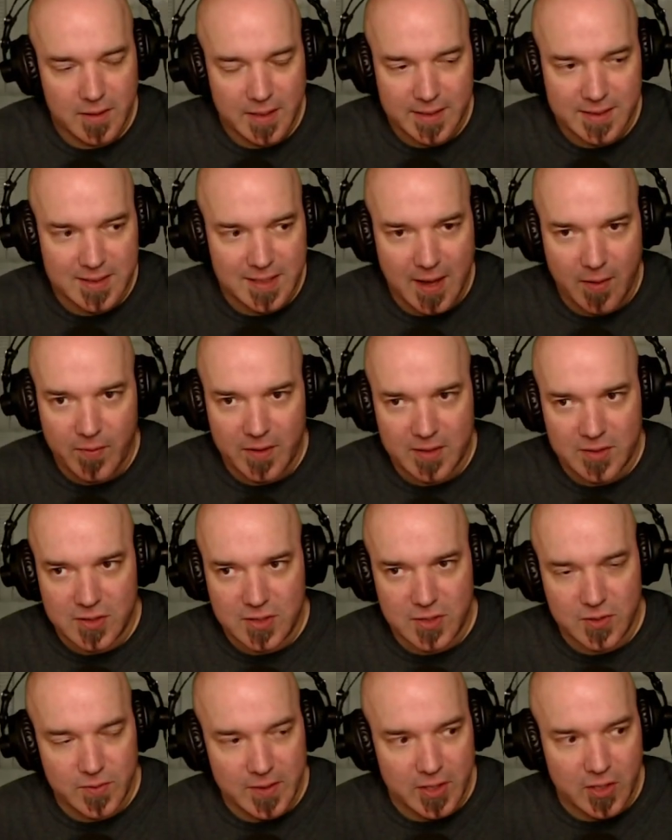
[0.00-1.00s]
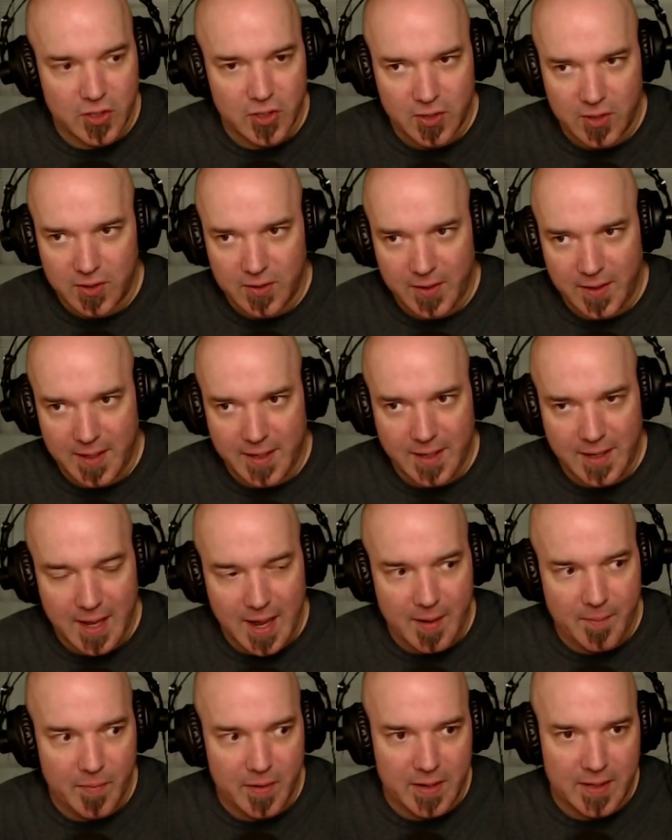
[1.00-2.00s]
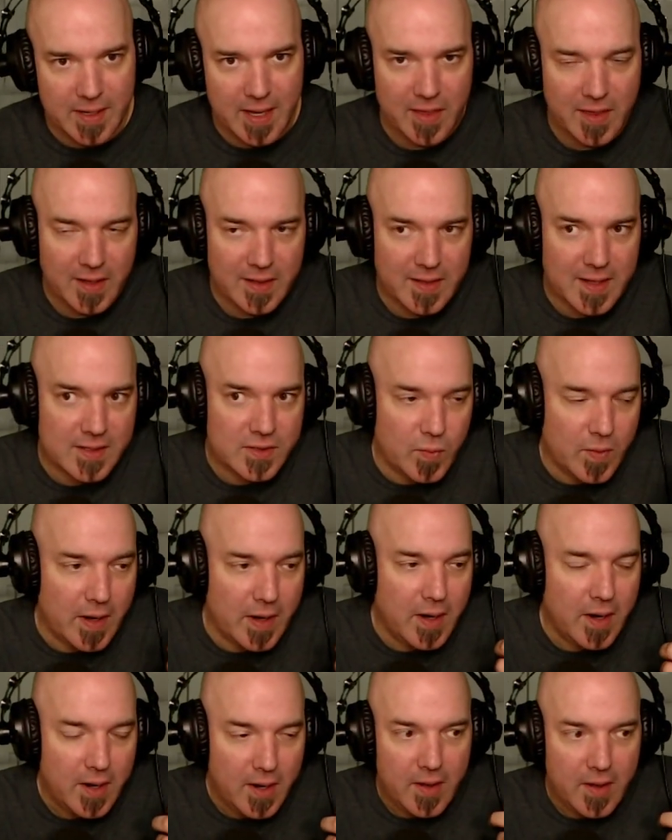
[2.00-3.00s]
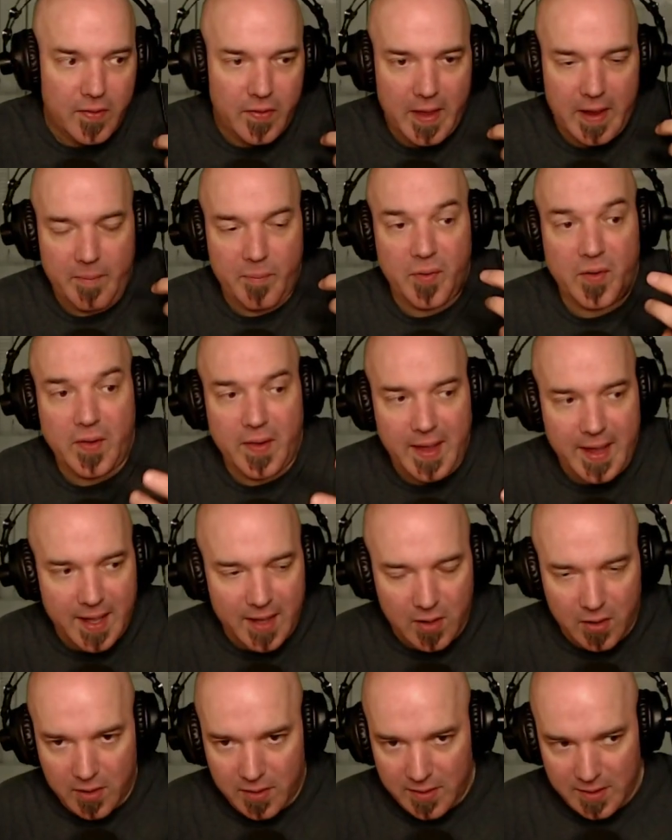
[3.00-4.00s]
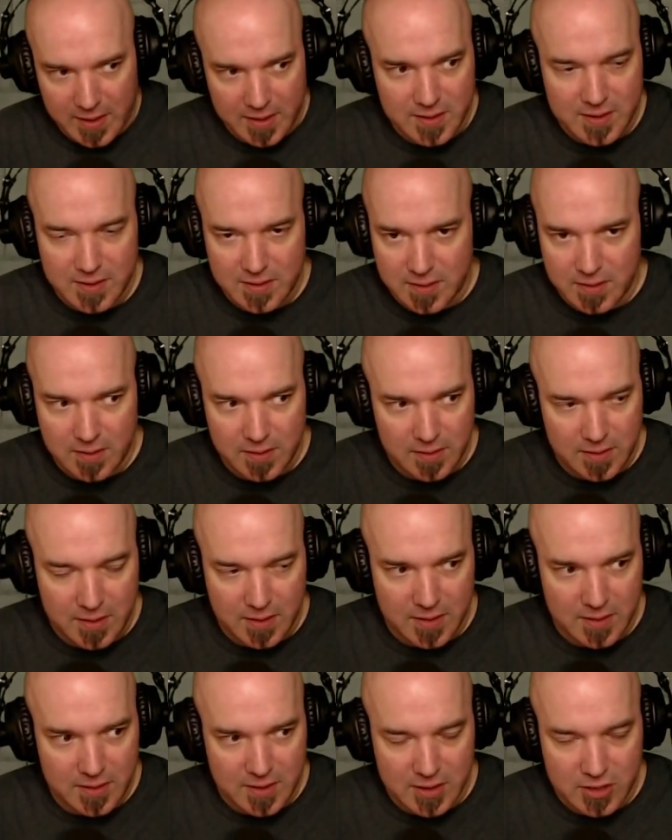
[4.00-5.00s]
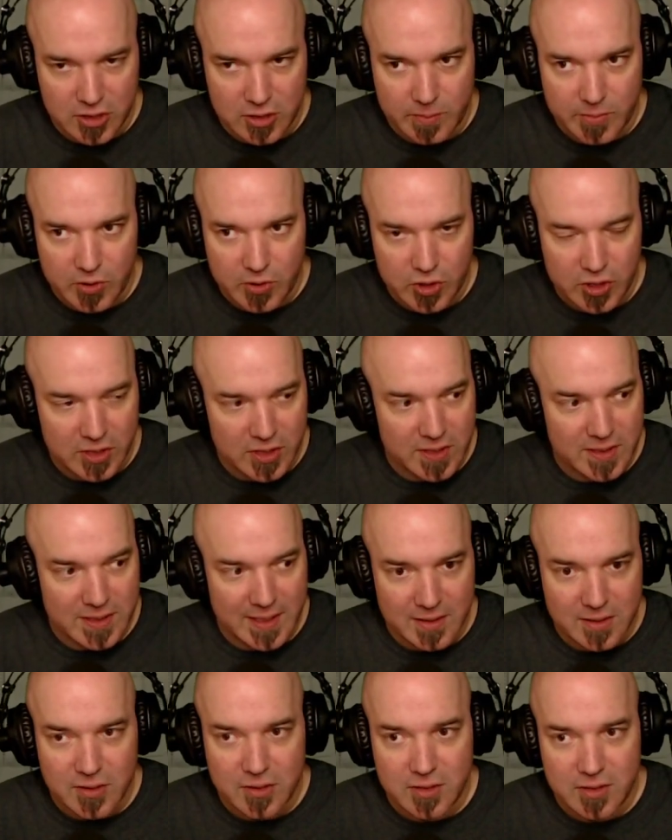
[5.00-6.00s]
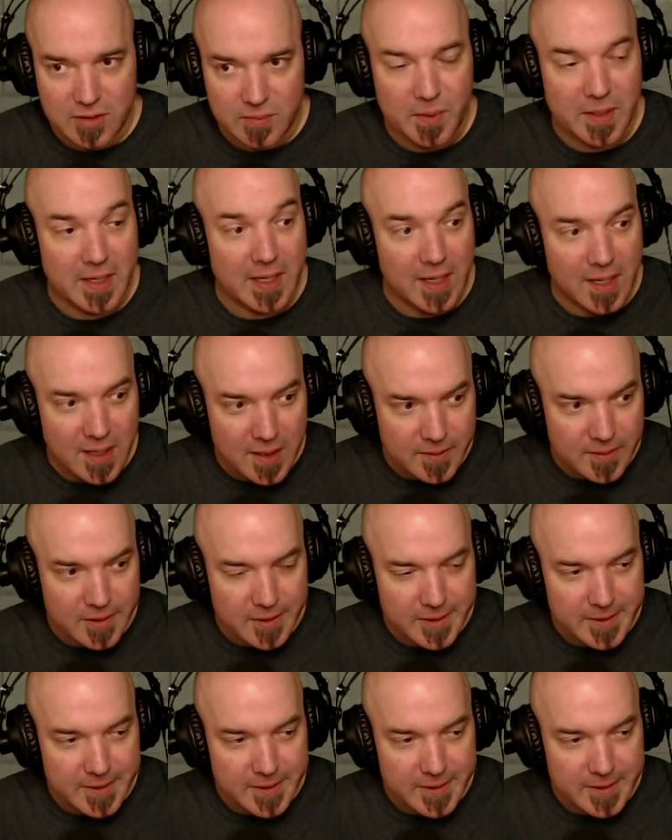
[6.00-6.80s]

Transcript: It's not what it's doing currently in game, but I think that's what they plan on these distribution centers being.